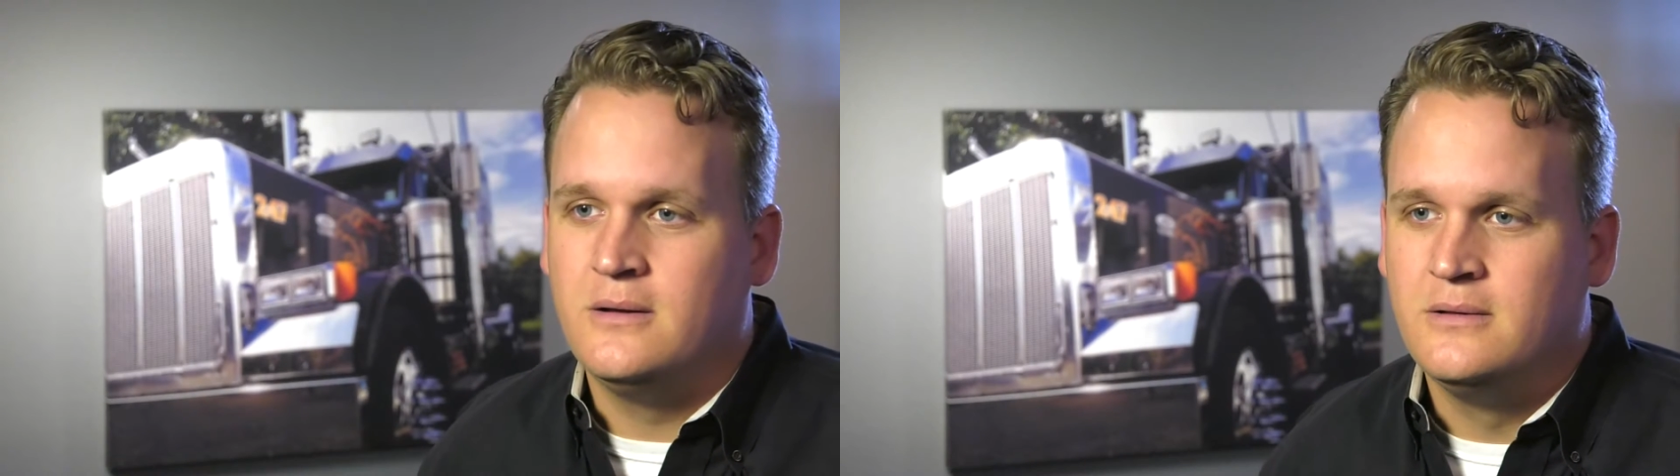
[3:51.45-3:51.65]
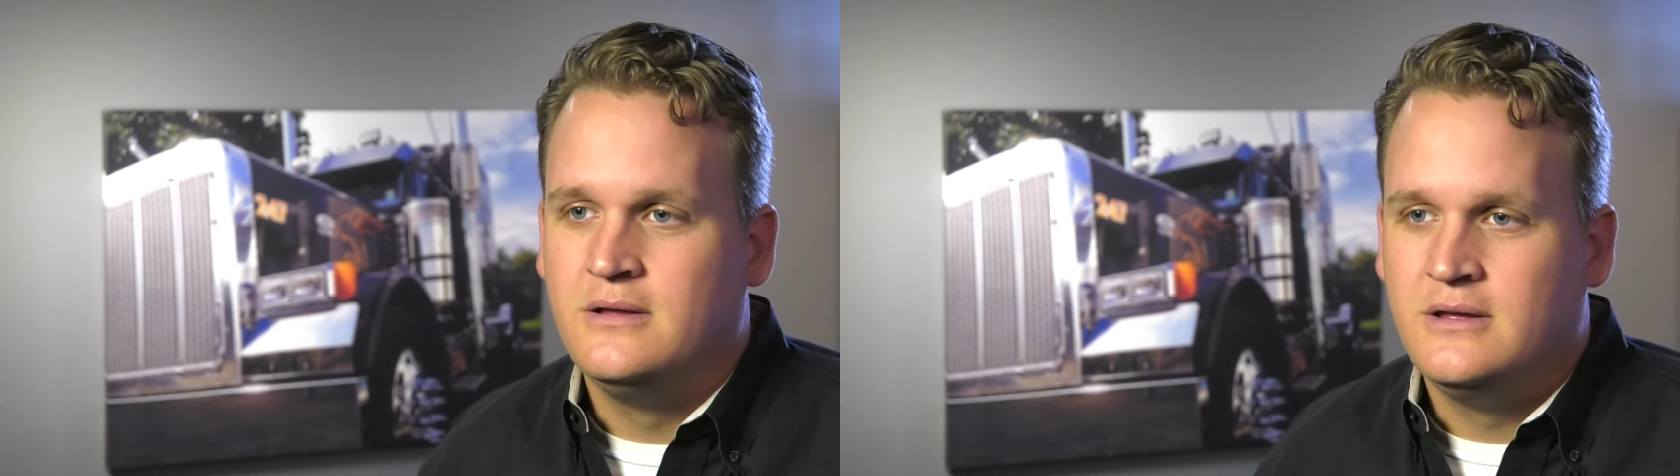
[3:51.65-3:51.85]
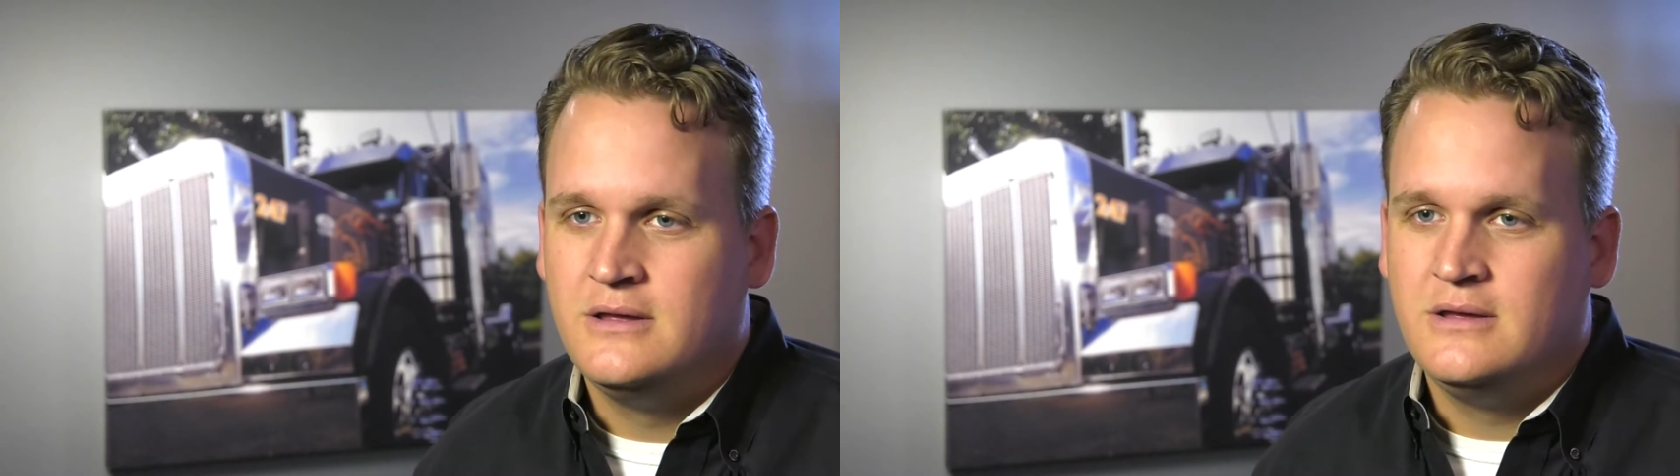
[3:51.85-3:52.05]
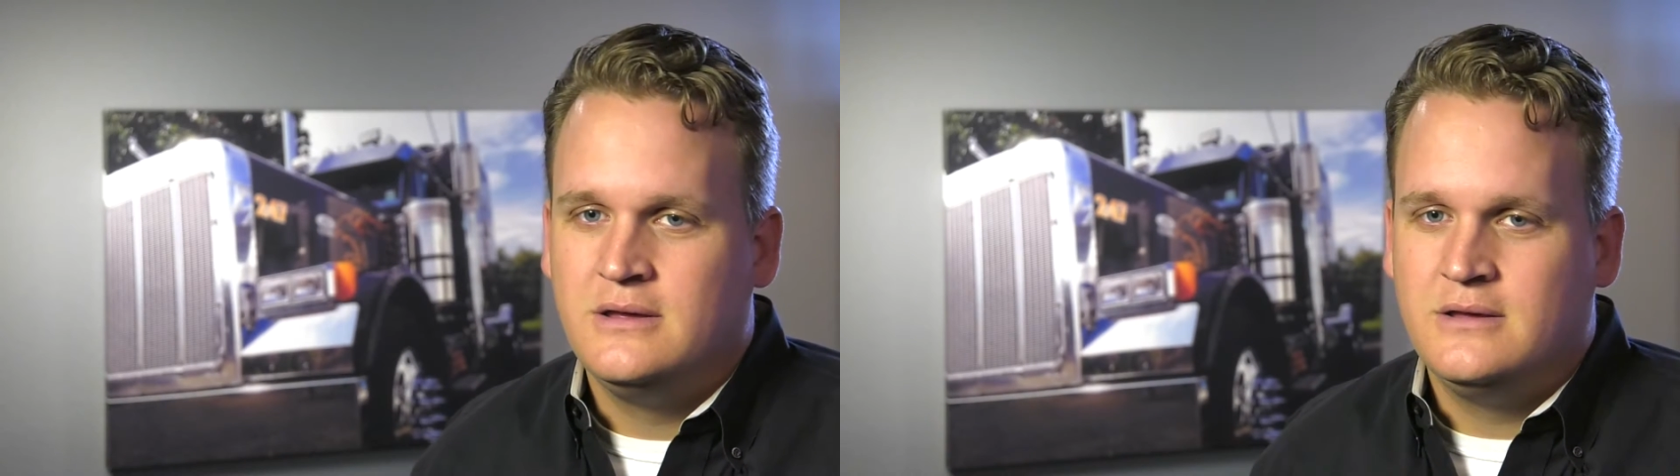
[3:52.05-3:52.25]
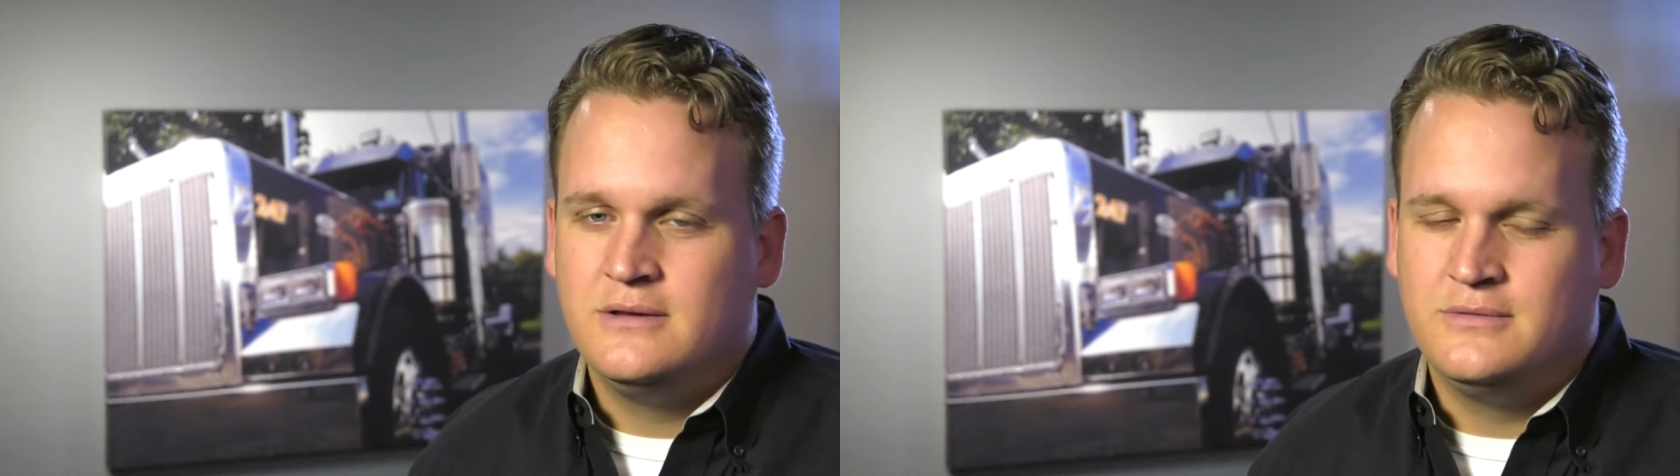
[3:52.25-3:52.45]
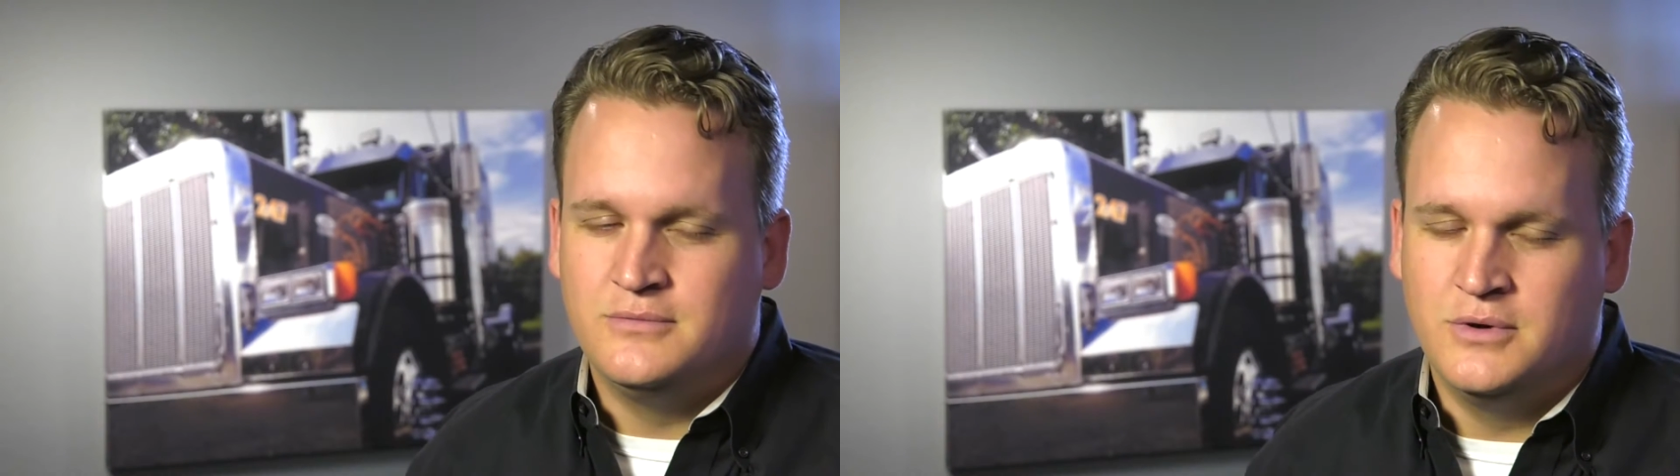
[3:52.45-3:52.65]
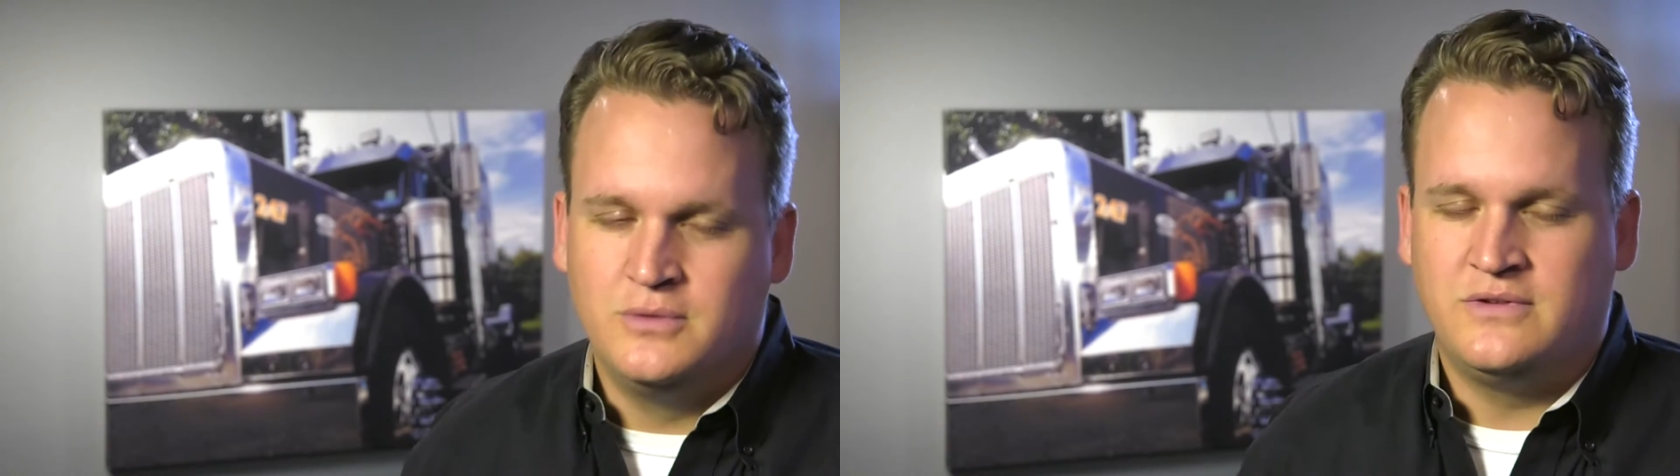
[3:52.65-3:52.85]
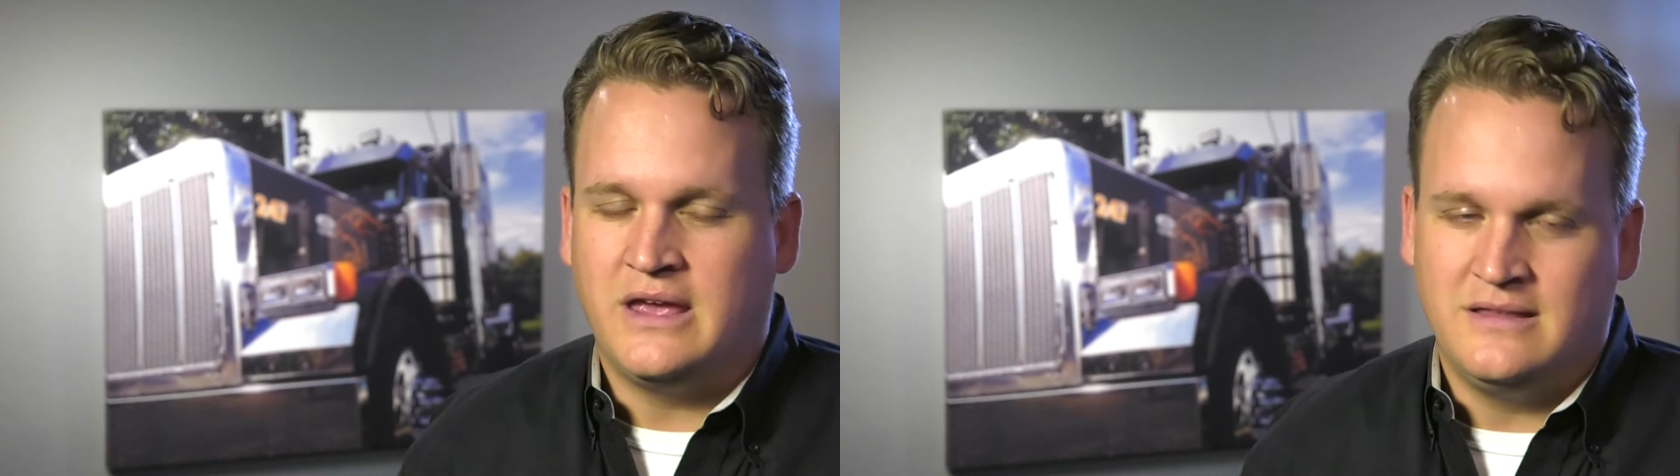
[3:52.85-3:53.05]
all
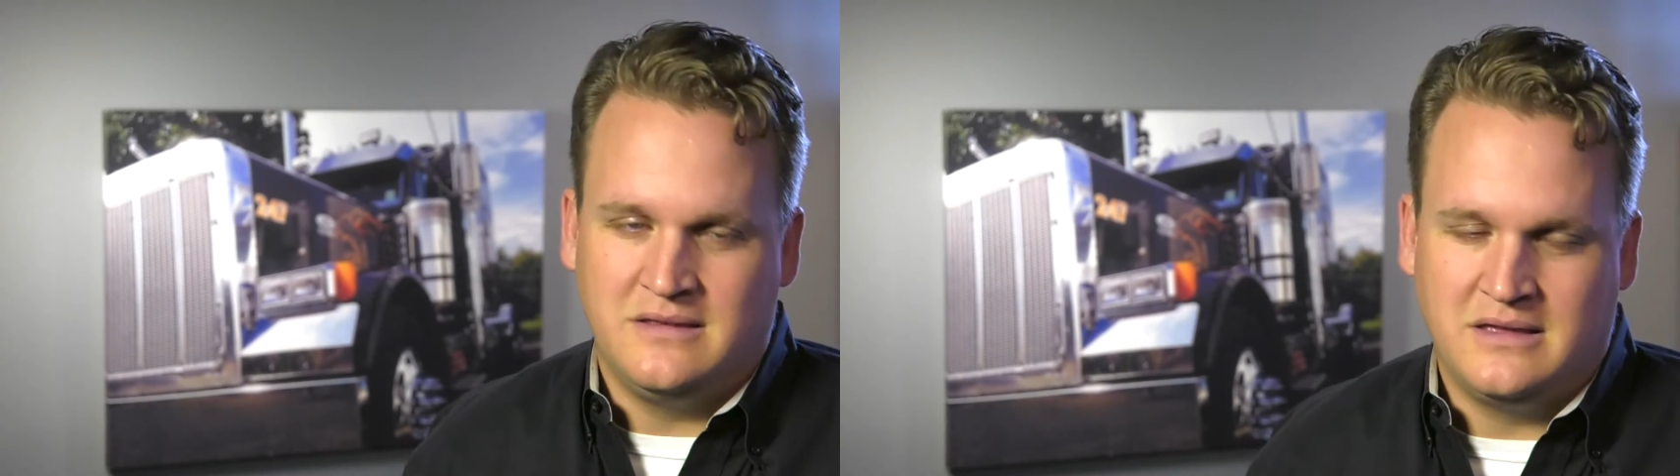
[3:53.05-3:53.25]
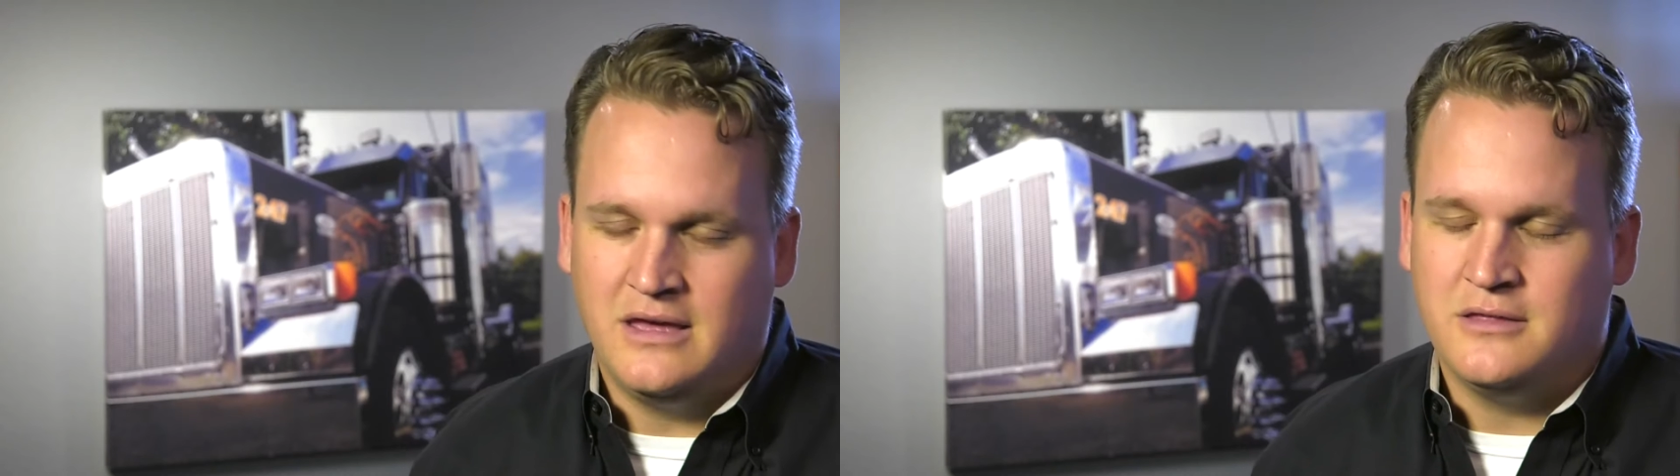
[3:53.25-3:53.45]
rotate